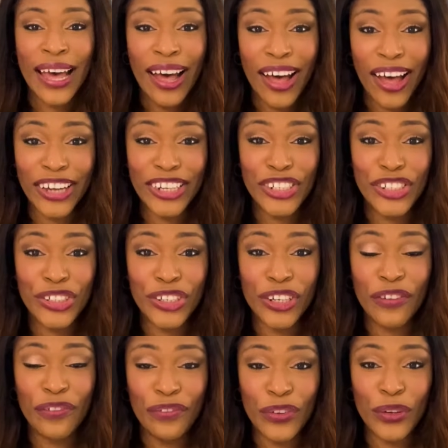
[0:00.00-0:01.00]
High
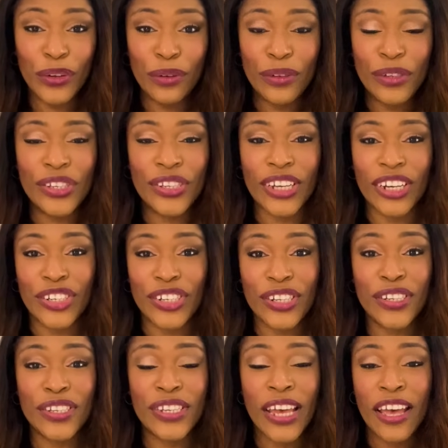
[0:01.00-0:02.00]
sugar foods such
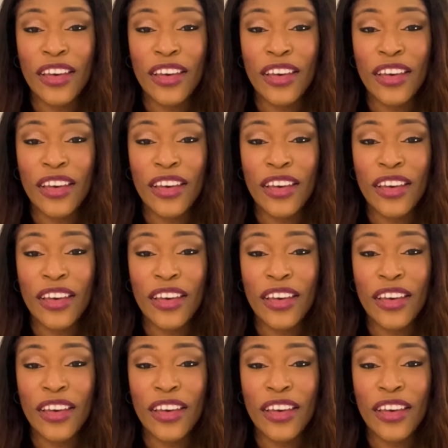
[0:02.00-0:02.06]
as